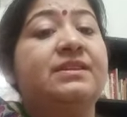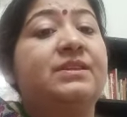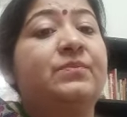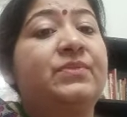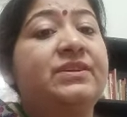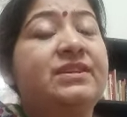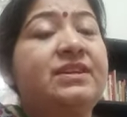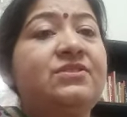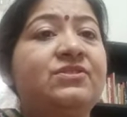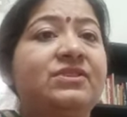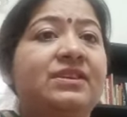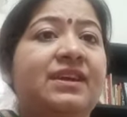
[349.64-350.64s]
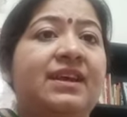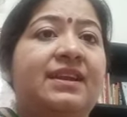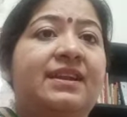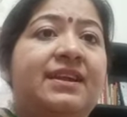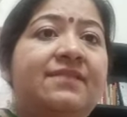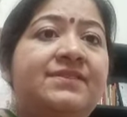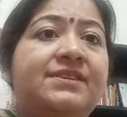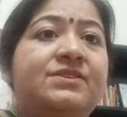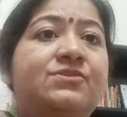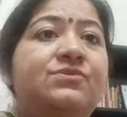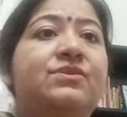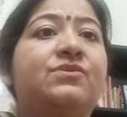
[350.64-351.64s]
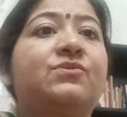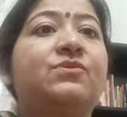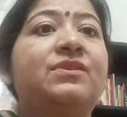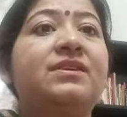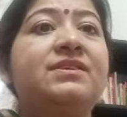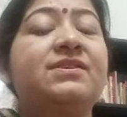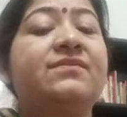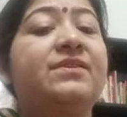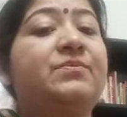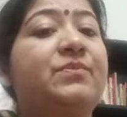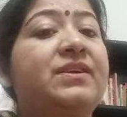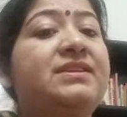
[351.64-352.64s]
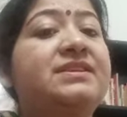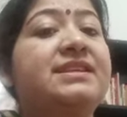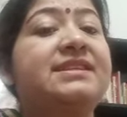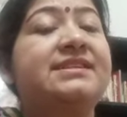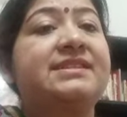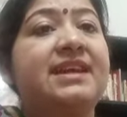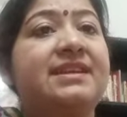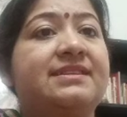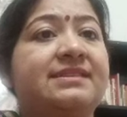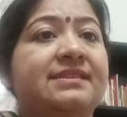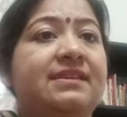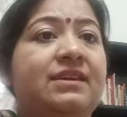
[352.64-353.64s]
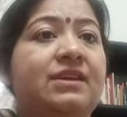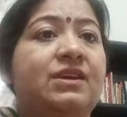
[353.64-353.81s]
The British had left it to the rulers of the princely states